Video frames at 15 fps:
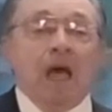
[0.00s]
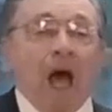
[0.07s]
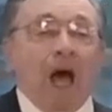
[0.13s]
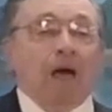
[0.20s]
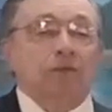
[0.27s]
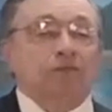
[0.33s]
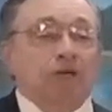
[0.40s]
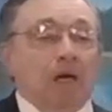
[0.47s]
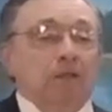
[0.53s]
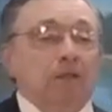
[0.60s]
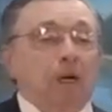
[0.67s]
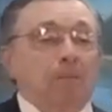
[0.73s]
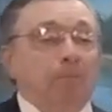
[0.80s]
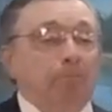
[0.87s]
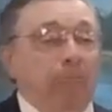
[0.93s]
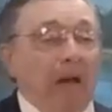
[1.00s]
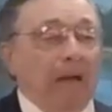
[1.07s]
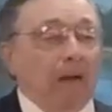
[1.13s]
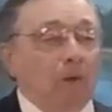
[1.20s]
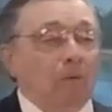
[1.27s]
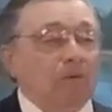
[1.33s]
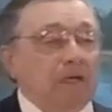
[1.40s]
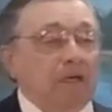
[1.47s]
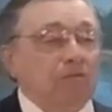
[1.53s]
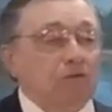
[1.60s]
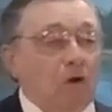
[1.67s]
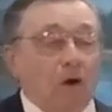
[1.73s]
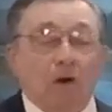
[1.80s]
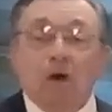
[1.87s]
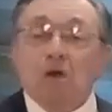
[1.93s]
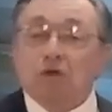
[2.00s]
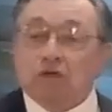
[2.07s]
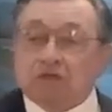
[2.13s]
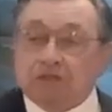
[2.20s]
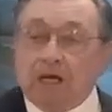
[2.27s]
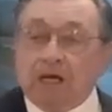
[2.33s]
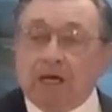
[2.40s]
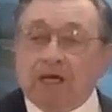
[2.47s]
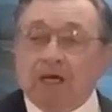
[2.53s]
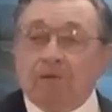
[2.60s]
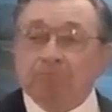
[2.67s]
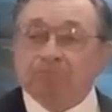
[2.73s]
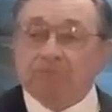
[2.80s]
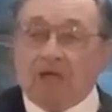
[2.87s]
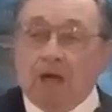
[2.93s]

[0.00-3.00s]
I tell you, bound in their sin